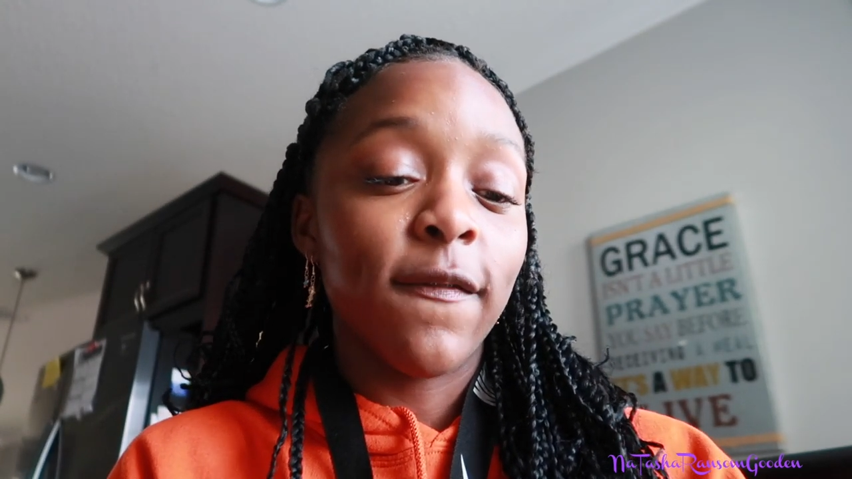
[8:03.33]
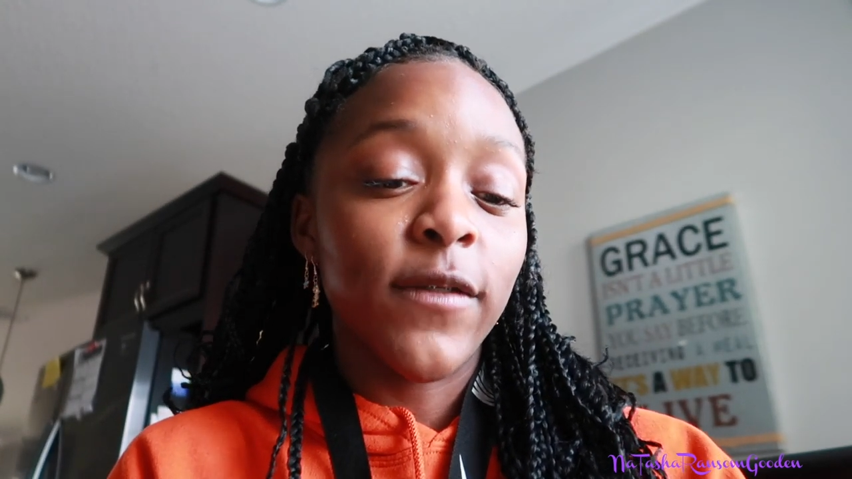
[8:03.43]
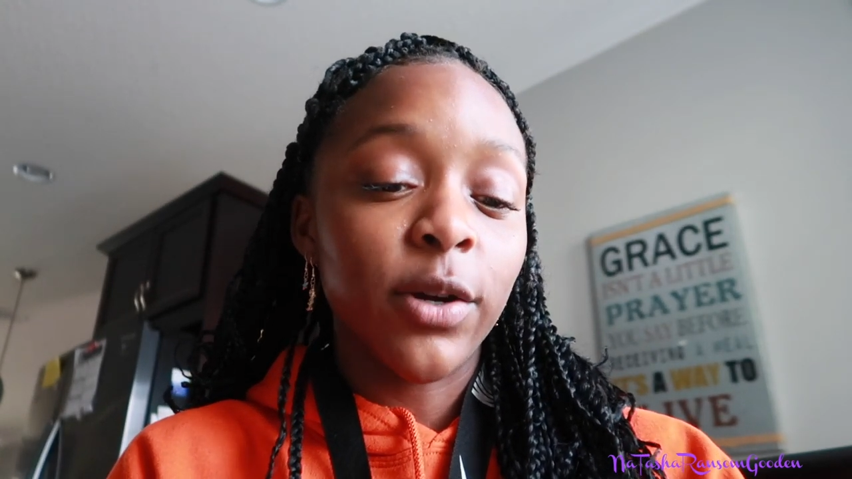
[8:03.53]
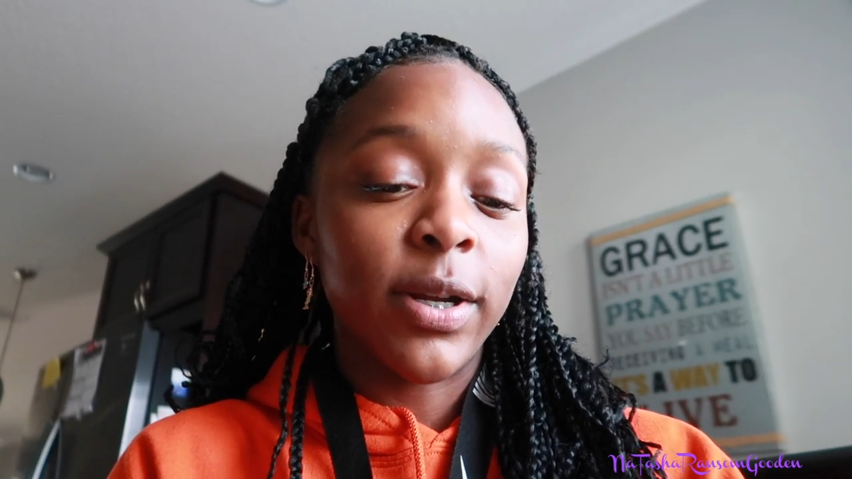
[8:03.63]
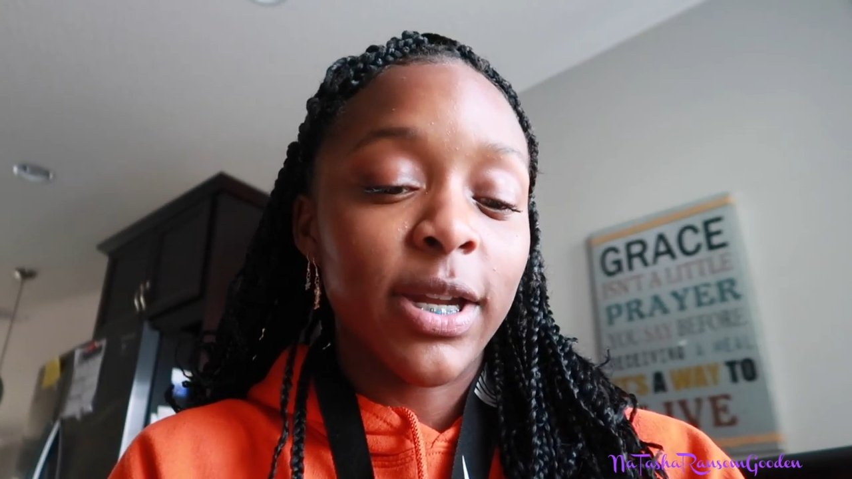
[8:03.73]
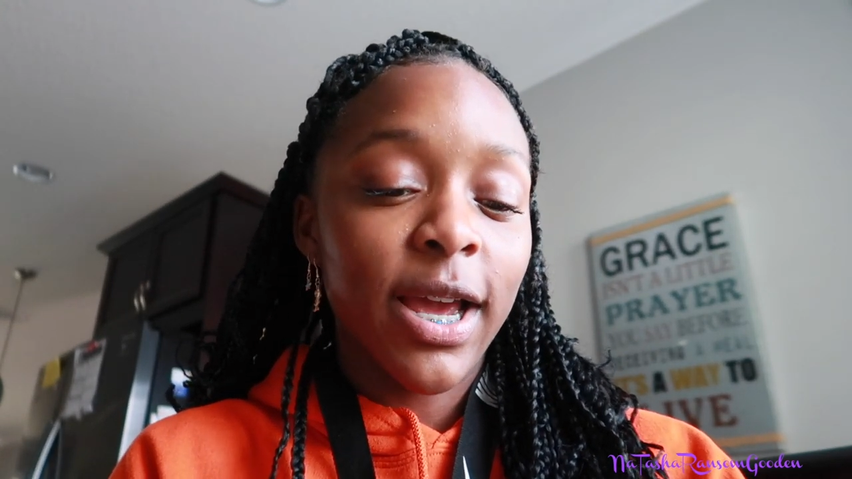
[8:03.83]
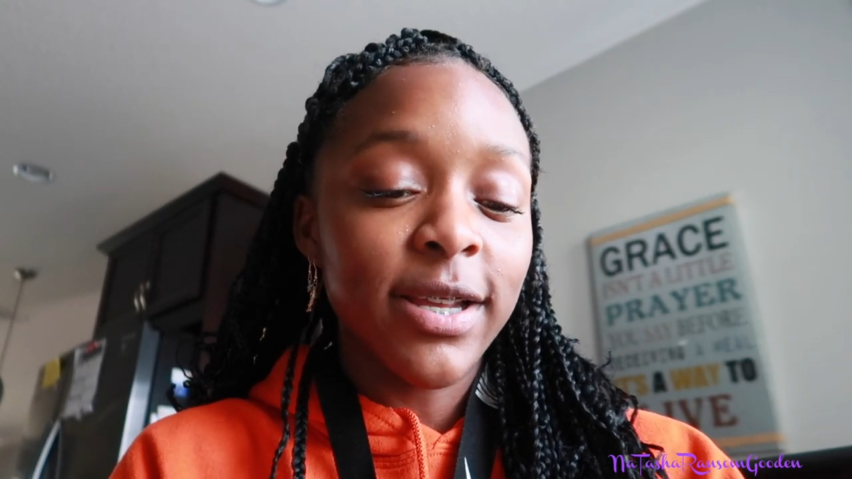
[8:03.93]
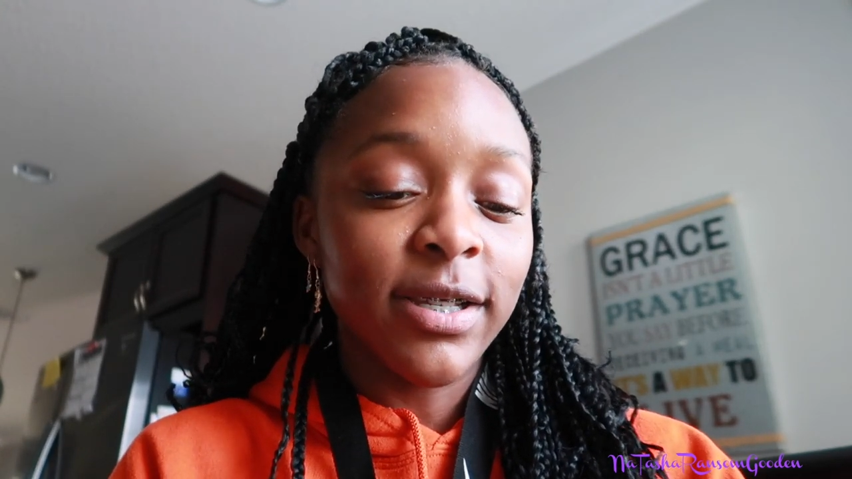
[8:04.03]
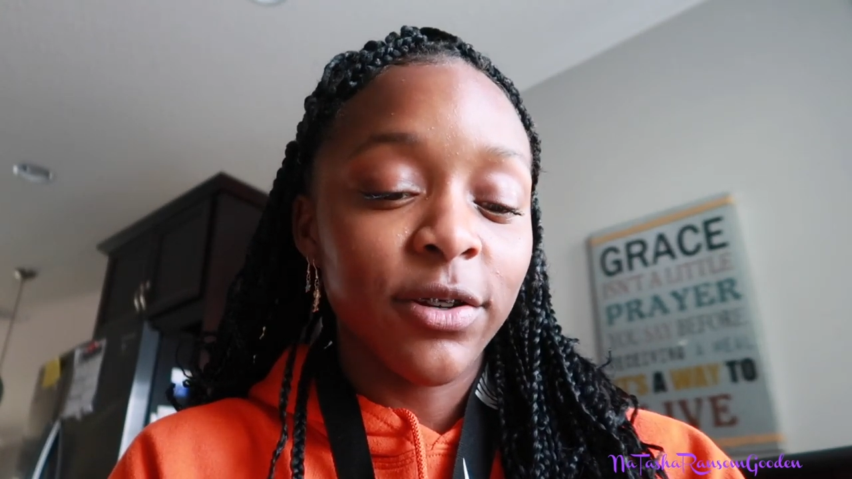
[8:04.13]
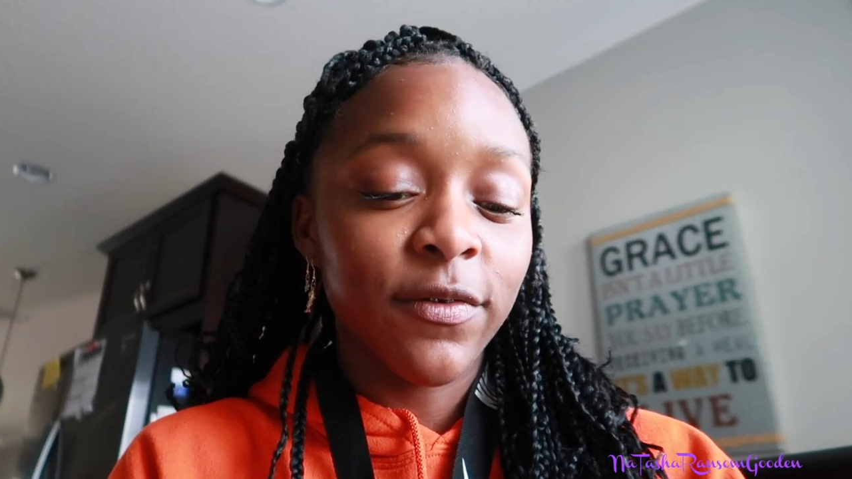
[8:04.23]
very
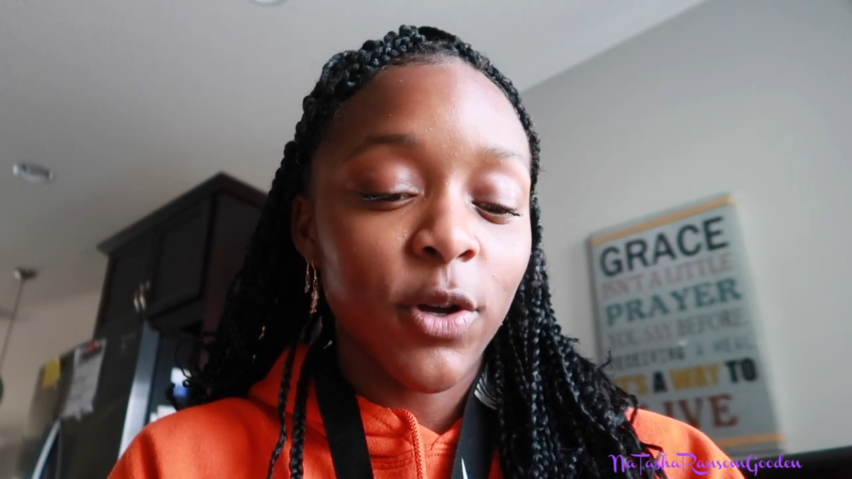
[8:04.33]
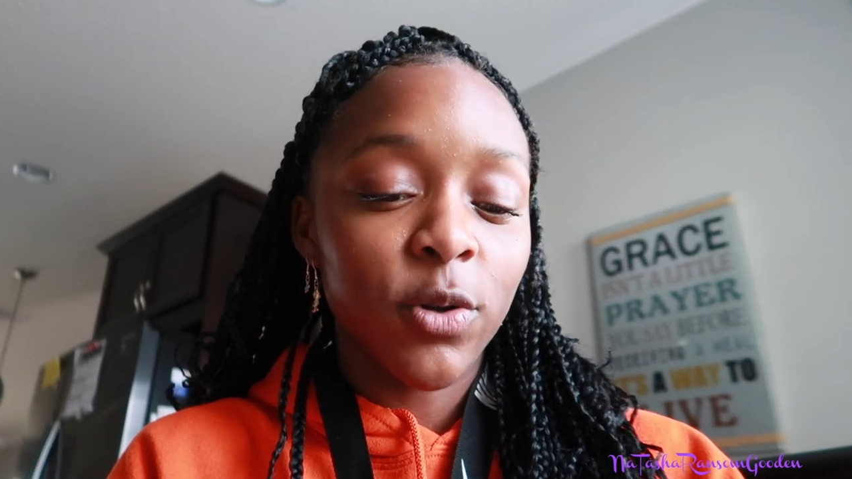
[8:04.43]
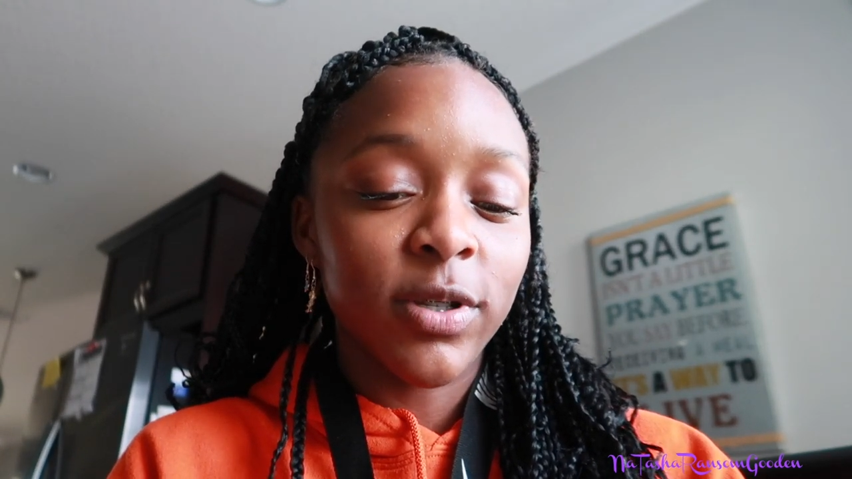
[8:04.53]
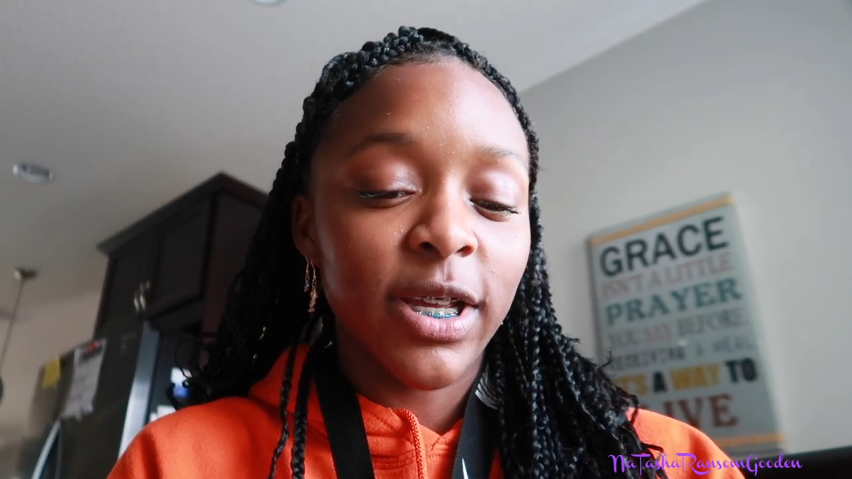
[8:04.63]
nice earphones.